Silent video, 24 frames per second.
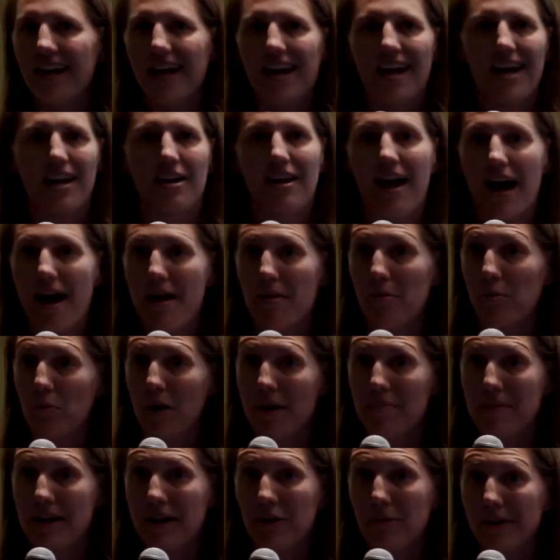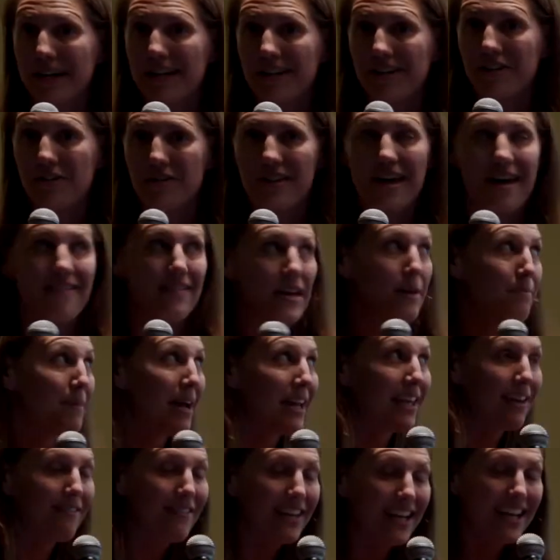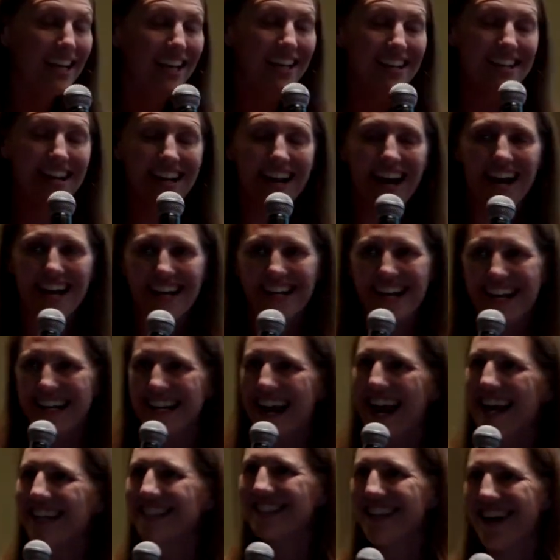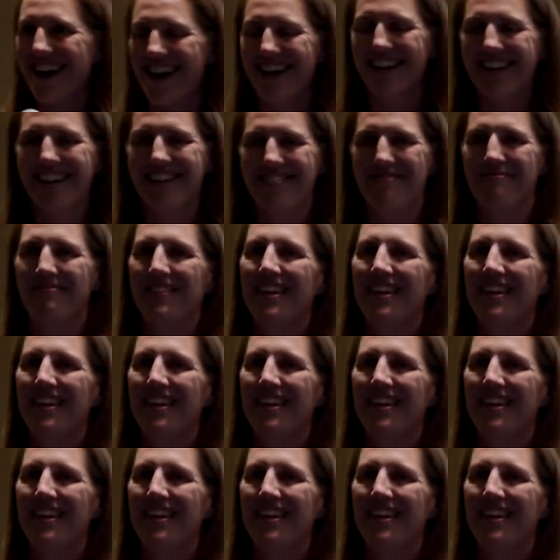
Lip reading: And what better way to do that than by giving an Ignite talk.